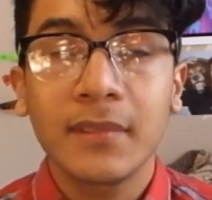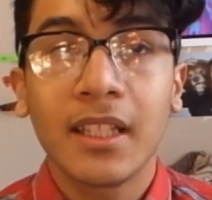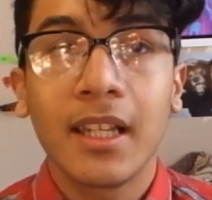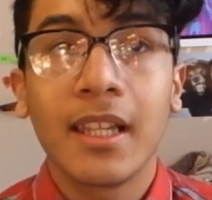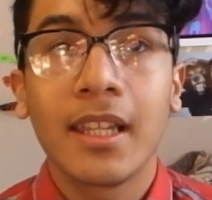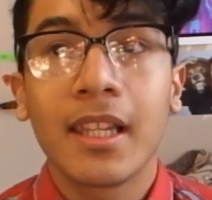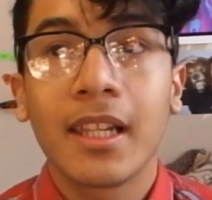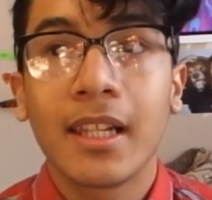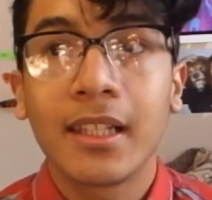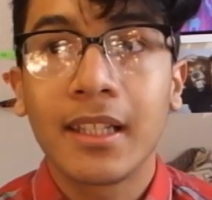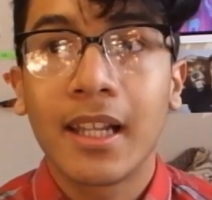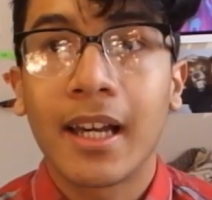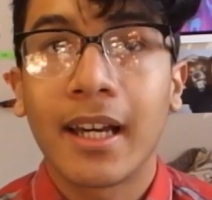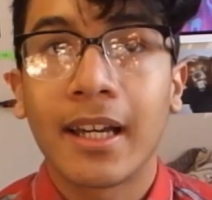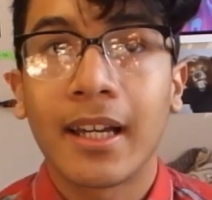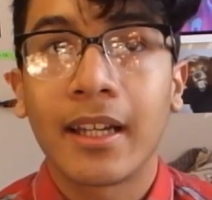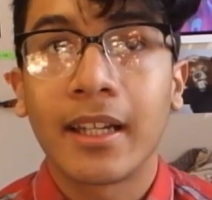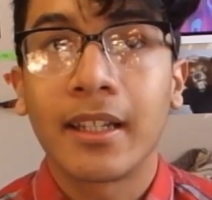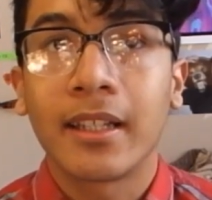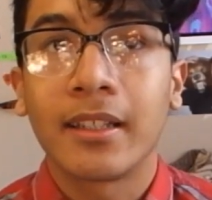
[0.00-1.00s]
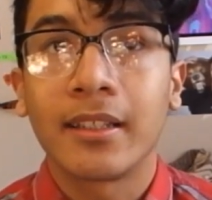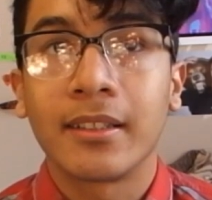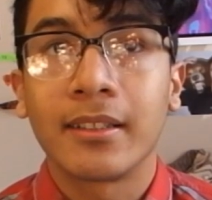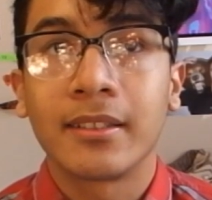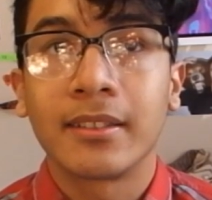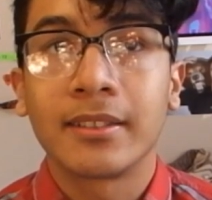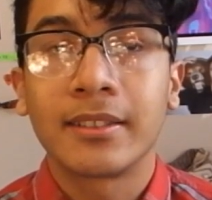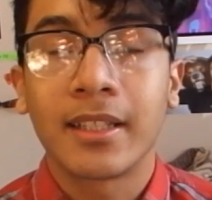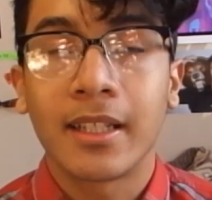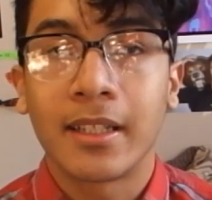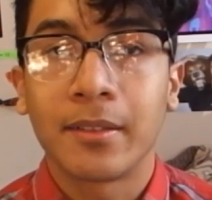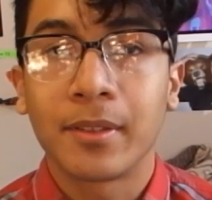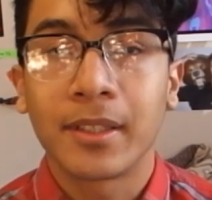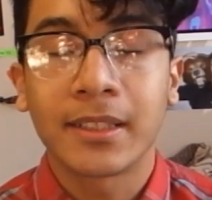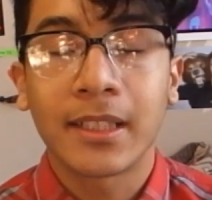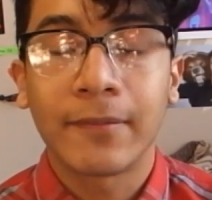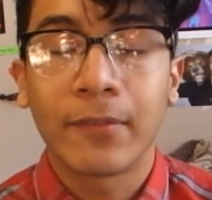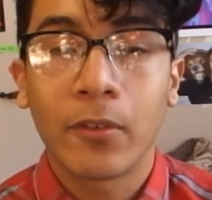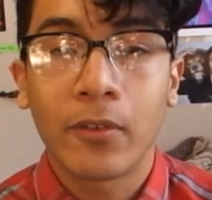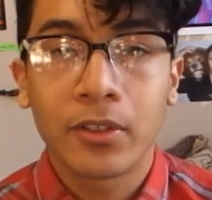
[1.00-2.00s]
And then I said,
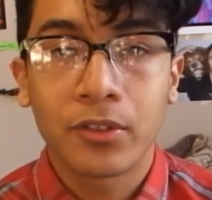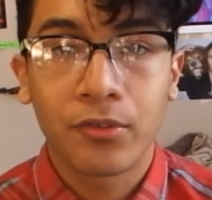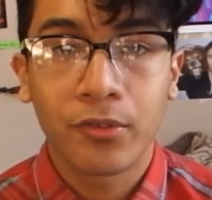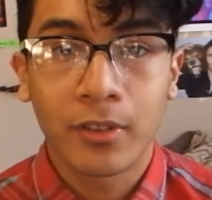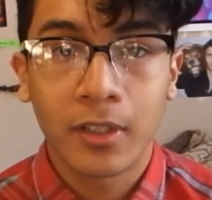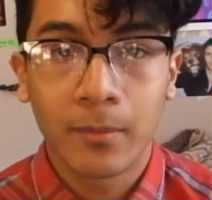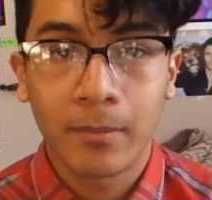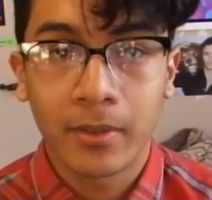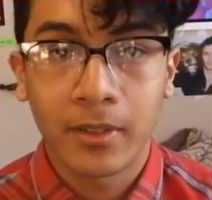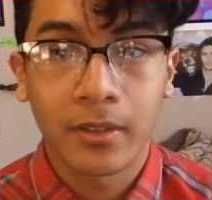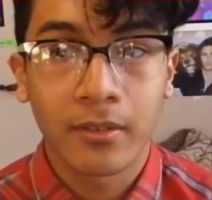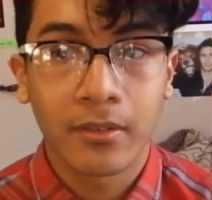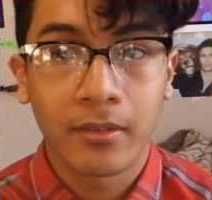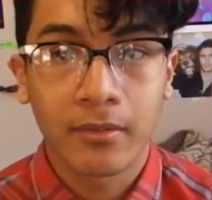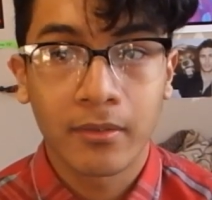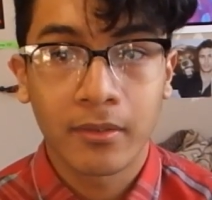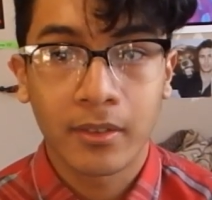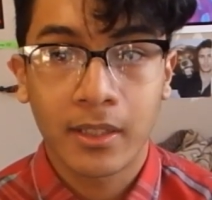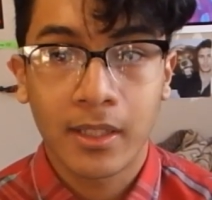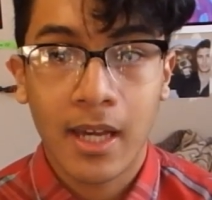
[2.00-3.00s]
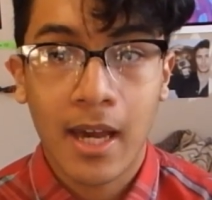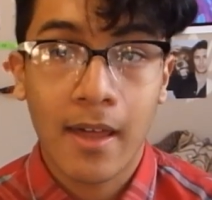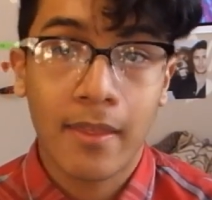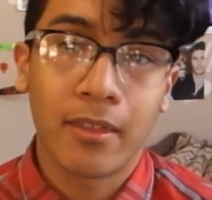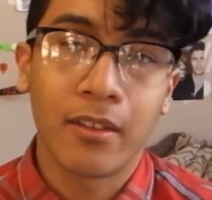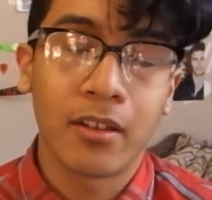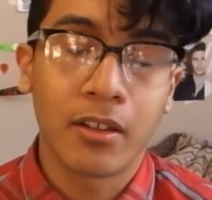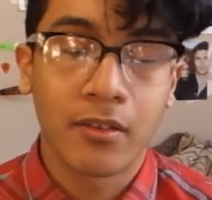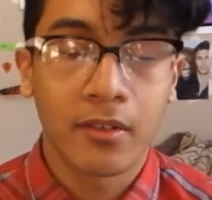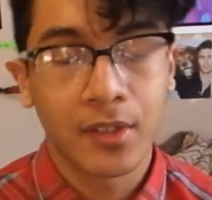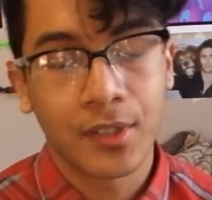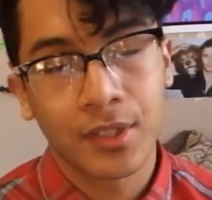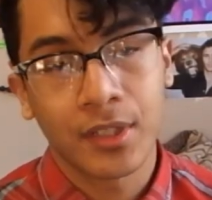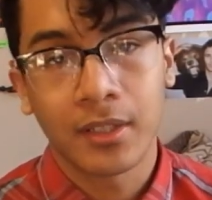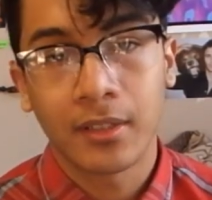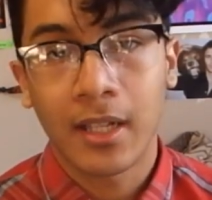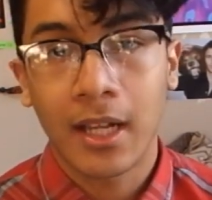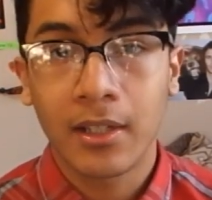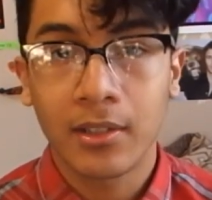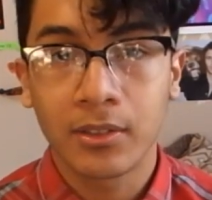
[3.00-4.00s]
because I've always grown up in a Catholic
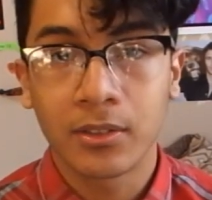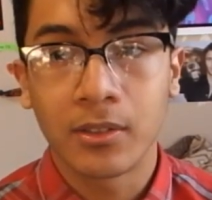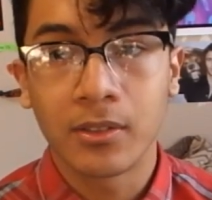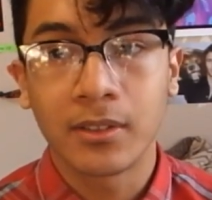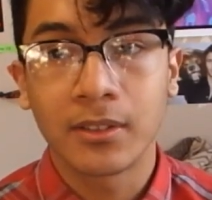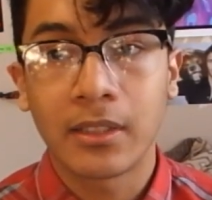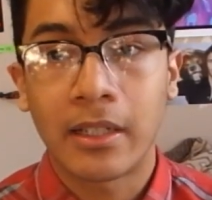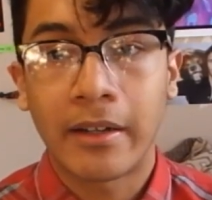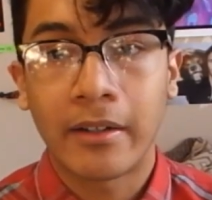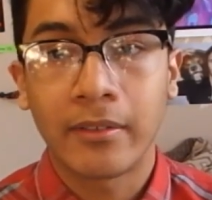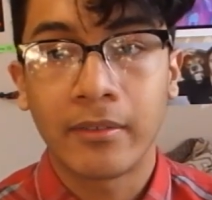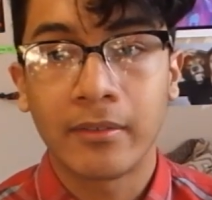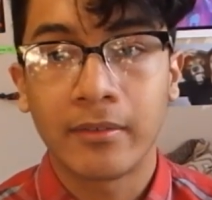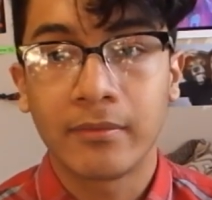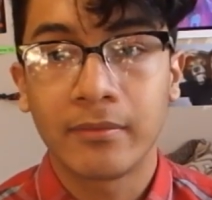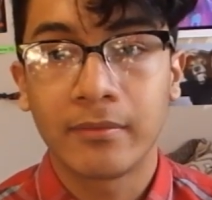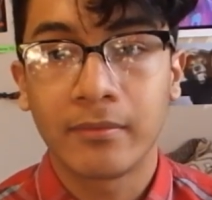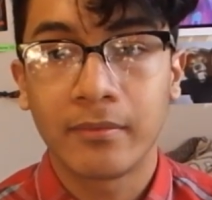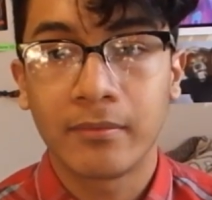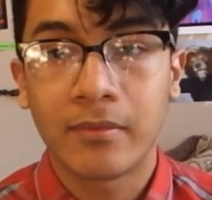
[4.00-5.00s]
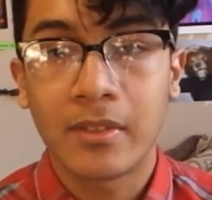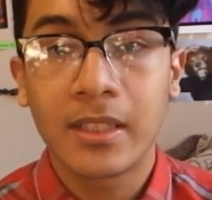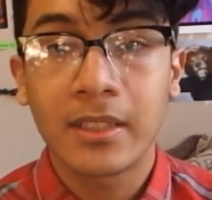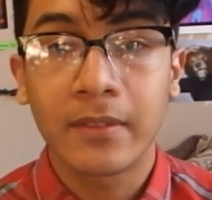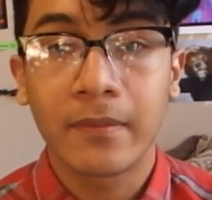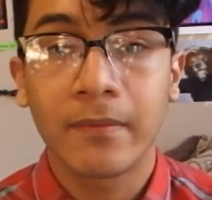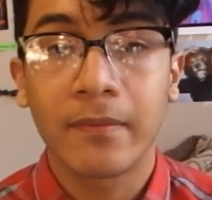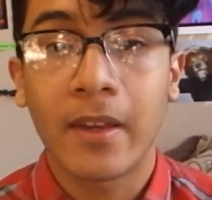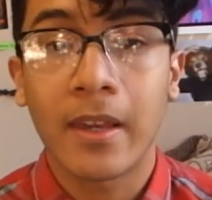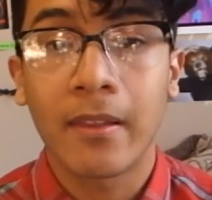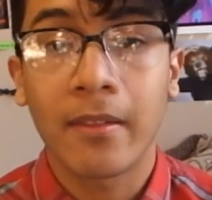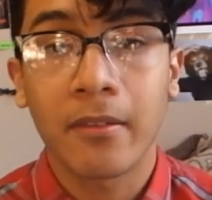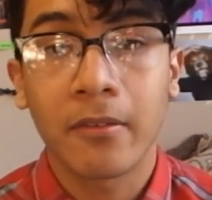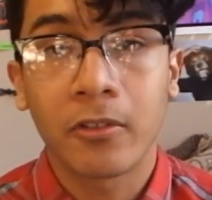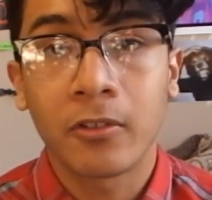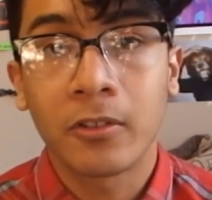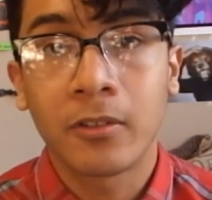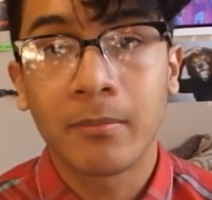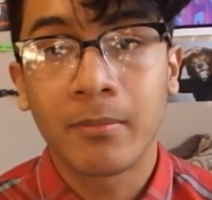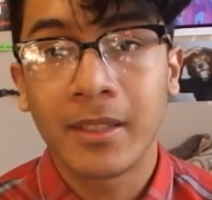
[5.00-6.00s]
Christian household, so I was
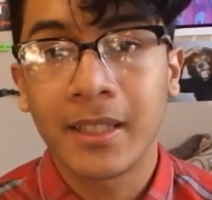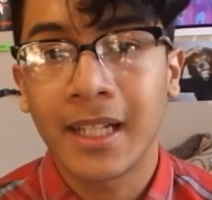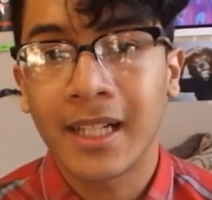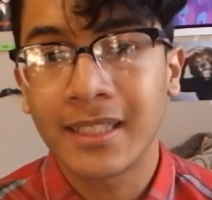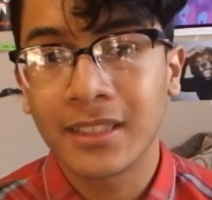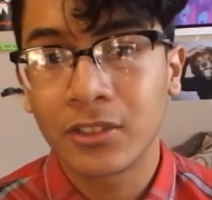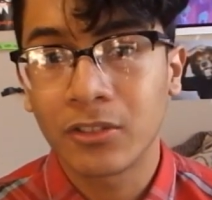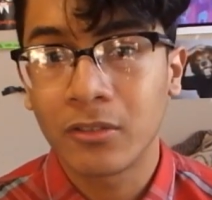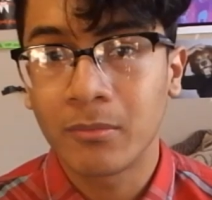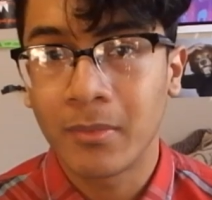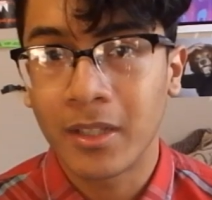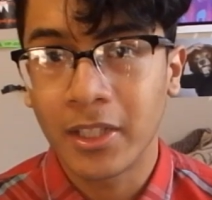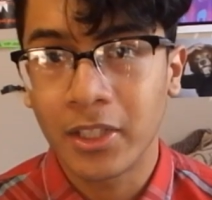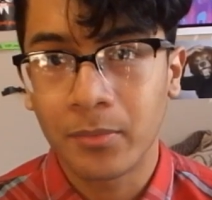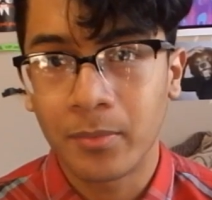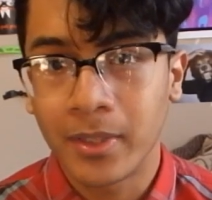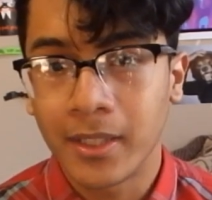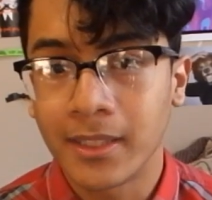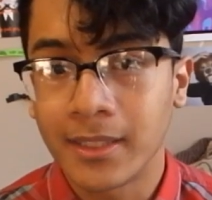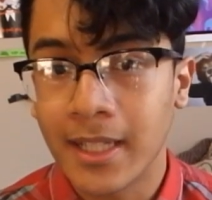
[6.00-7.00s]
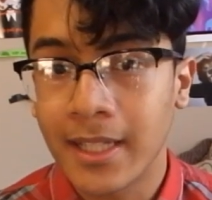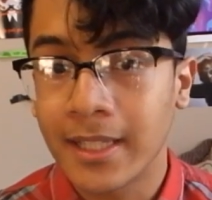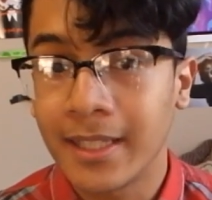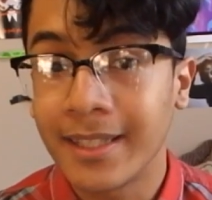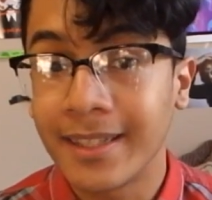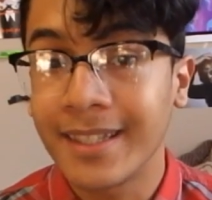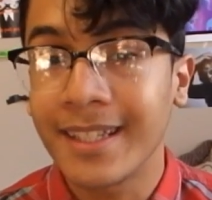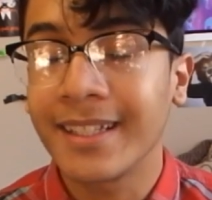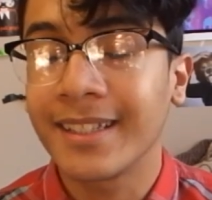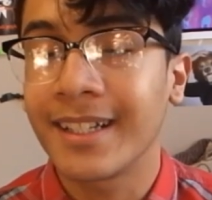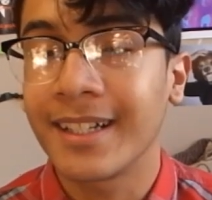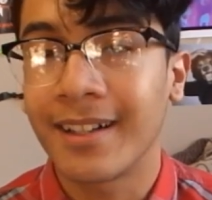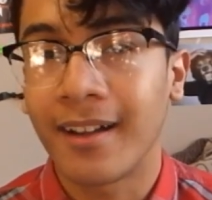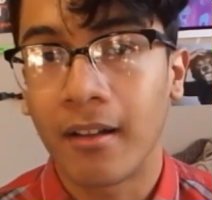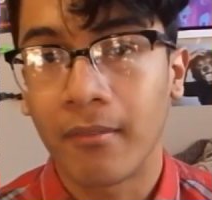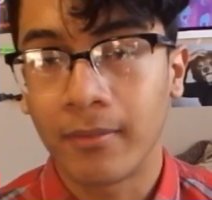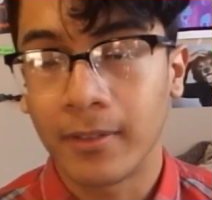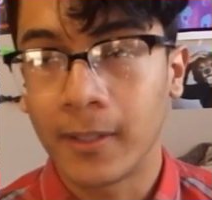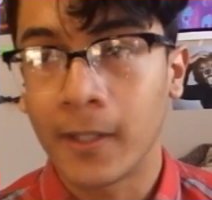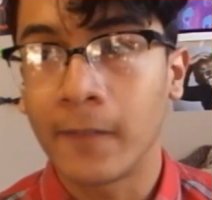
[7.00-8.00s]
faithful, but not so much, because I didn't think that
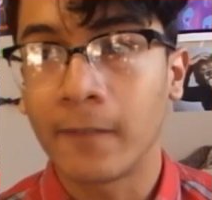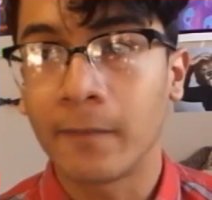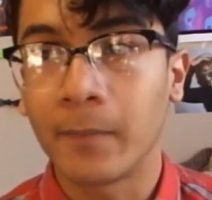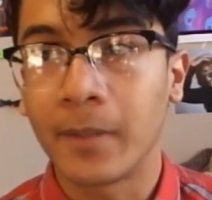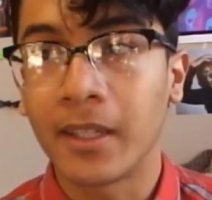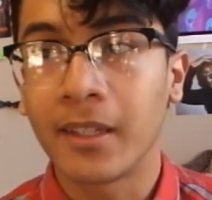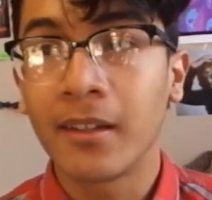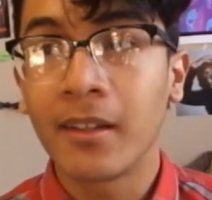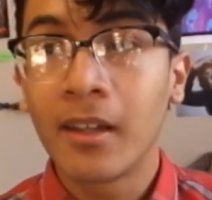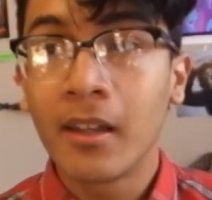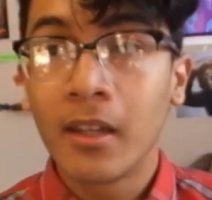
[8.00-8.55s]
God would love me.